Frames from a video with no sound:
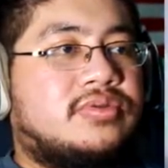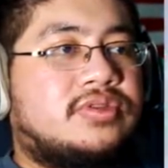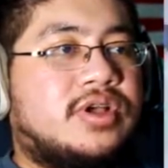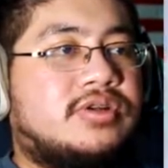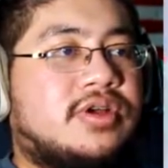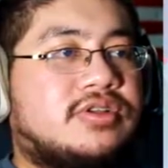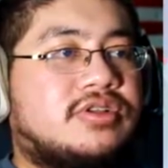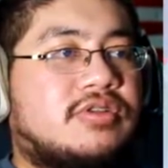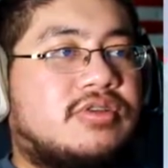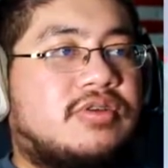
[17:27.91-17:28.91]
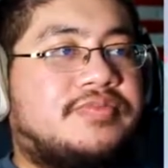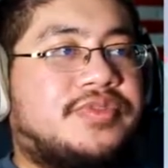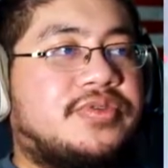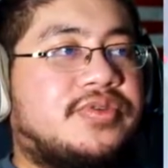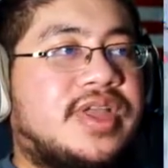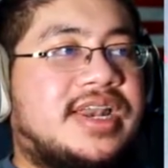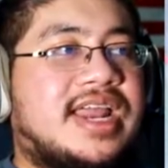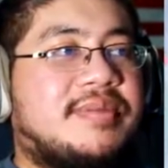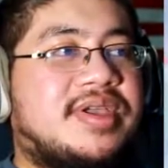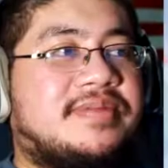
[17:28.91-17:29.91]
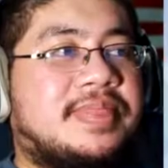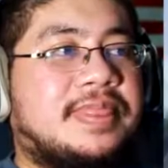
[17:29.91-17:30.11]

Don't, don't, don't, don't, don't. Don't throw that nade at me.